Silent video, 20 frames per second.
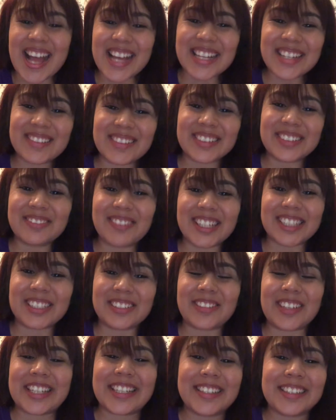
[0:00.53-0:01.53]
Hi, welcome back to
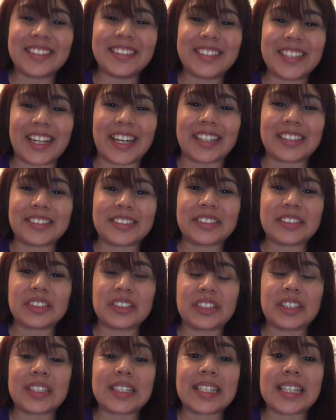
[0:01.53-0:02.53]
my YouTube channel.
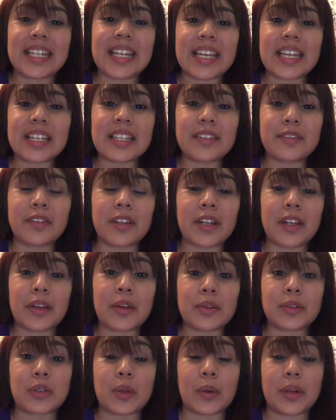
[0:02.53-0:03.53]
So today's video
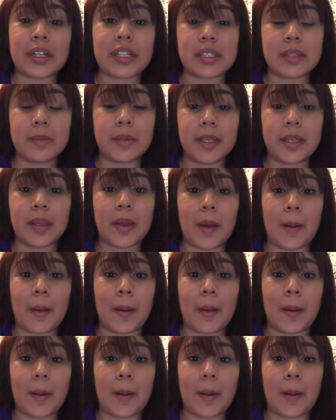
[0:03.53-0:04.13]
is going to be